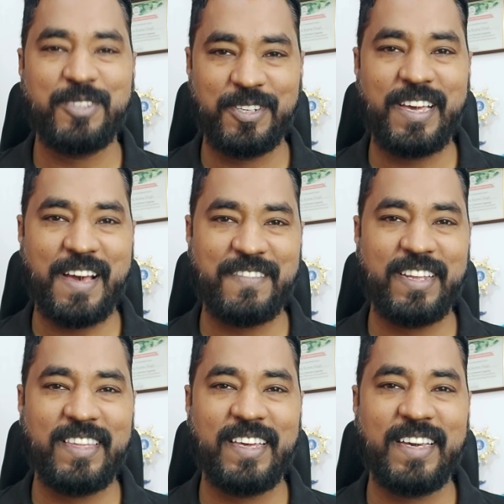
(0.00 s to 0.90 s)
Should you have
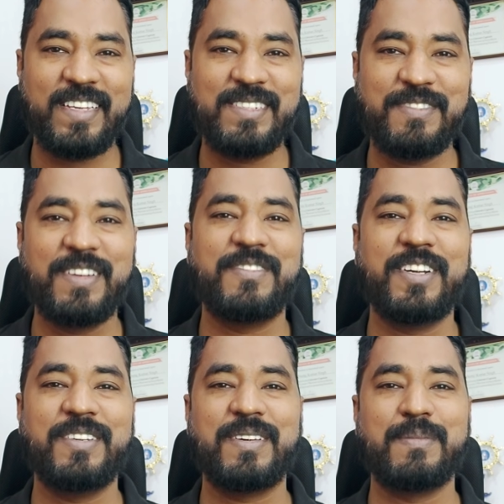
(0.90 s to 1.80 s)
anything else, feel
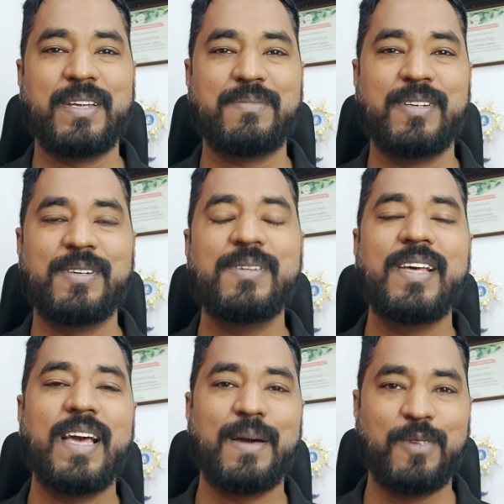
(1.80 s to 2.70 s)
free to comment below.
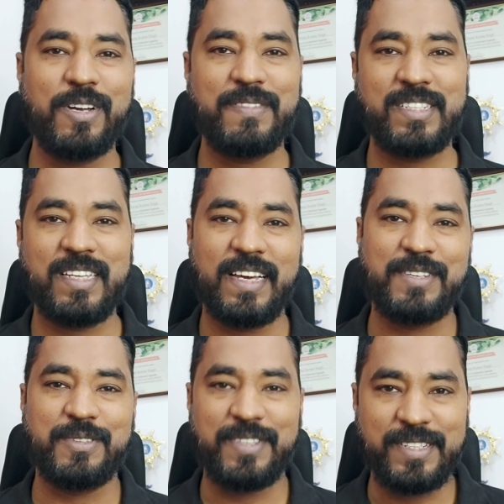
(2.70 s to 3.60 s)
I'm always there
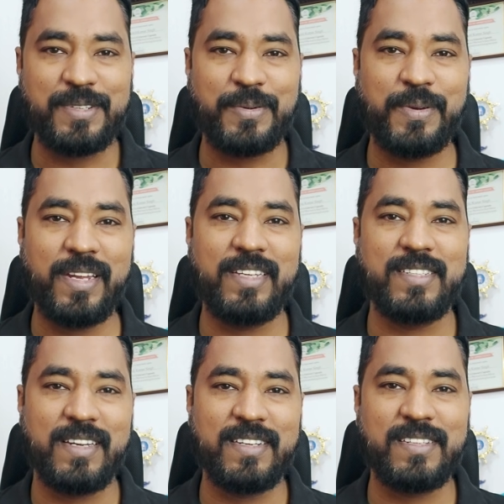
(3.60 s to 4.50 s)
to address your
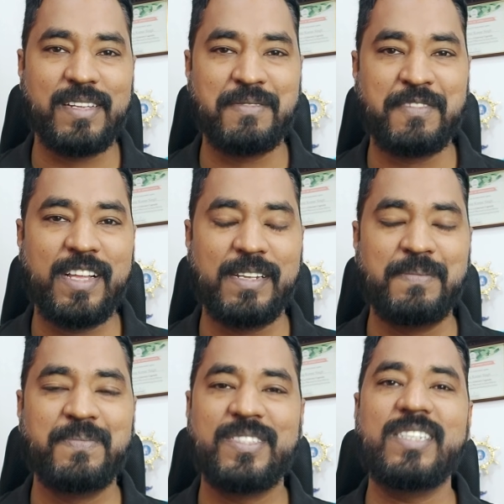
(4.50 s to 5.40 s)
queries and answer them well.
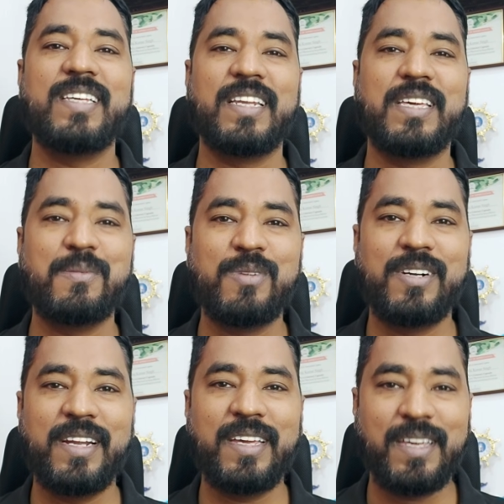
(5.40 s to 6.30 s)
Till then, keep
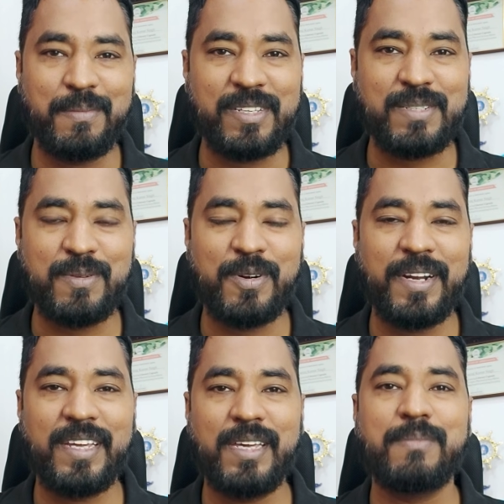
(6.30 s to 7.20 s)
learning, keep
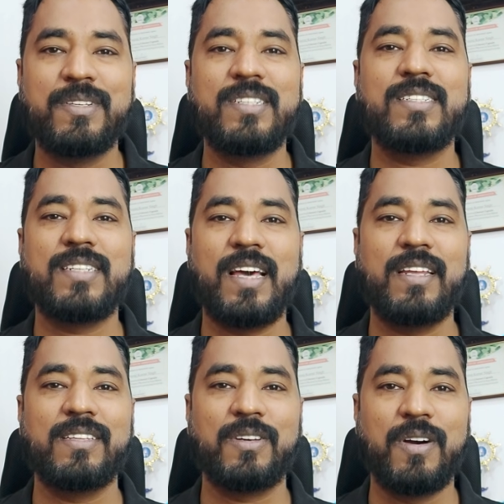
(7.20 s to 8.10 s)
exploring, keep
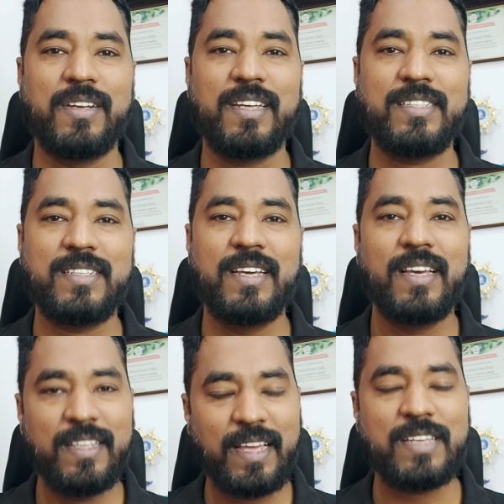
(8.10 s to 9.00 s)
understanding the context.
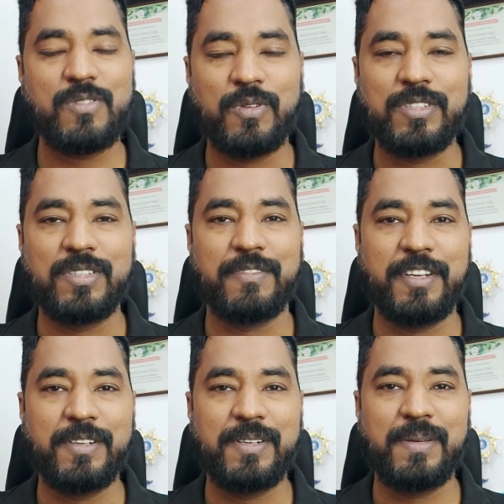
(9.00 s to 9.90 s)
Thanks for watching the
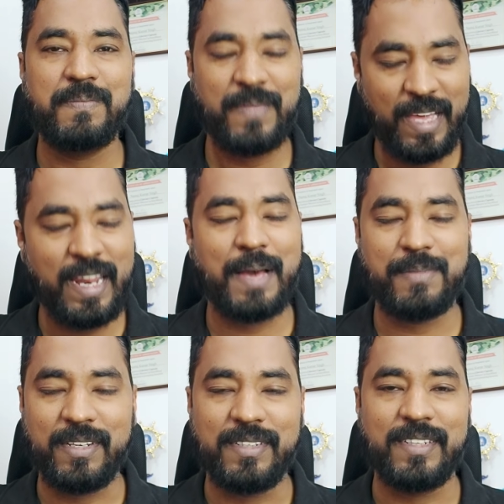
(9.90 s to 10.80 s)
video team, and
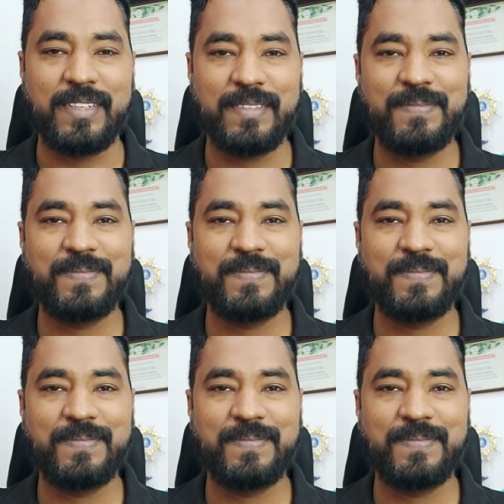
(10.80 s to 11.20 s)
happy learning.